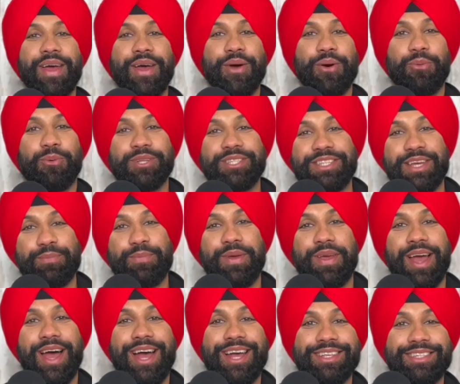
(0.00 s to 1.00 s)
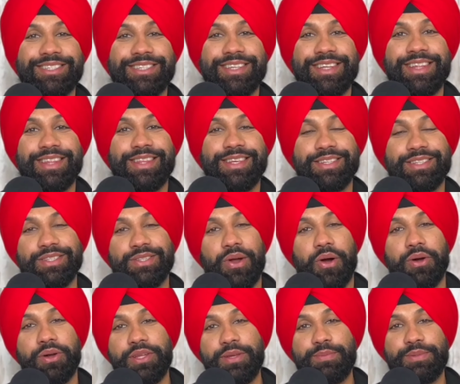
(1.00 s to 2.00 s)
What's up, you guys? This is
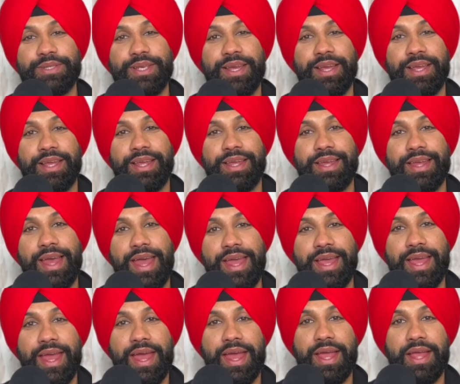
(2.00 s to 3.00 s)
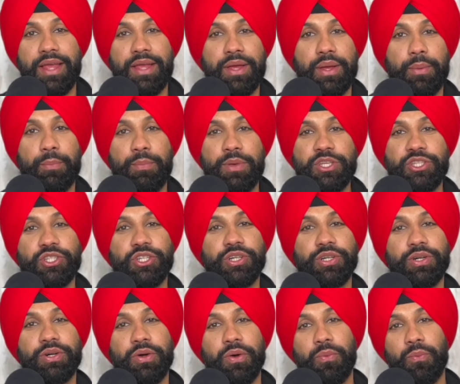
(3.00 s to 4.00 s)
Hardeep Singh, a.k.a.
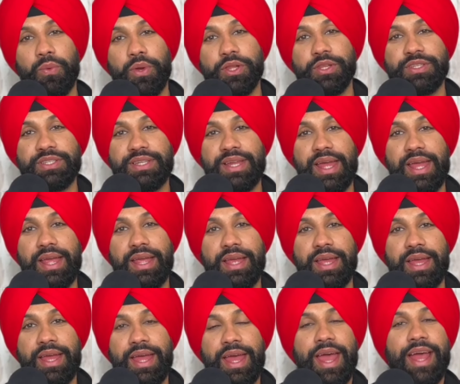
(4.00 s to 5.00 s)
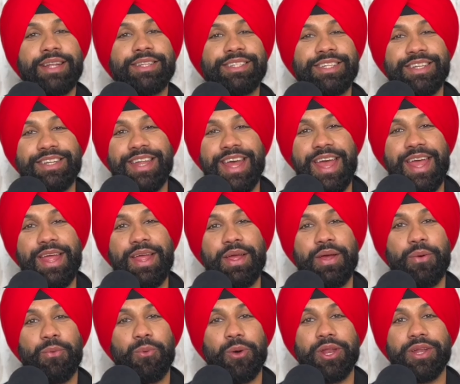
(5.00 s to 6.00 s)
Mr. Real Estate, and today
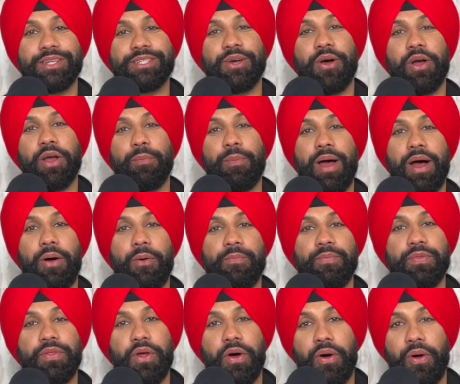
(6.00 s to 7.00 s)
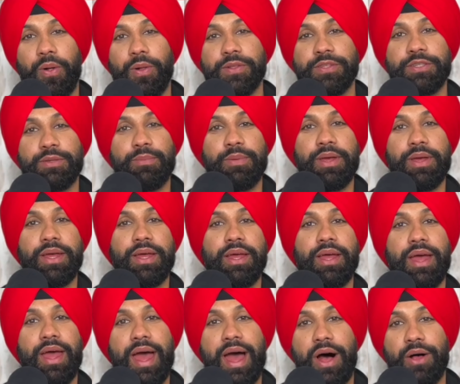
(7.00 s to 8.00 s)
we're going to talk about the ultimate
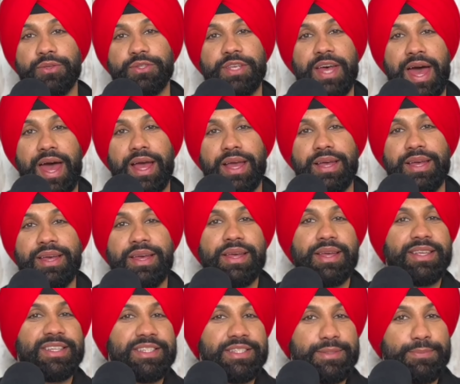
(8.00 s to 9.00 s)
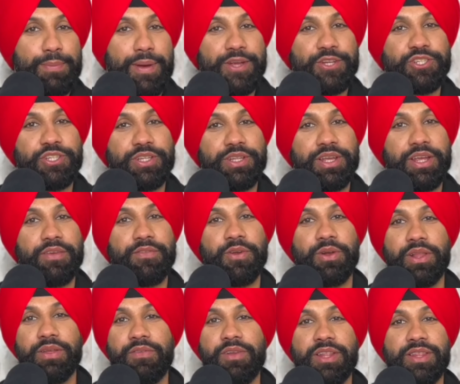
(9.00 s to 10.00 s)
house hack, especially if you're
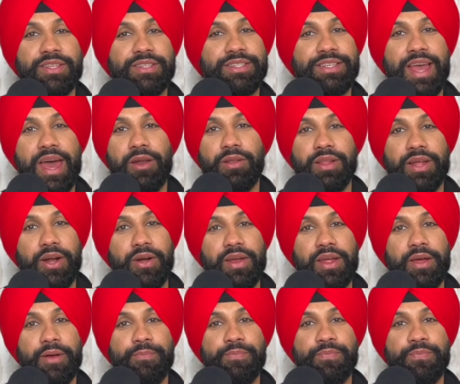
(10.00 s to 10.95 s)
living in the Seattle area.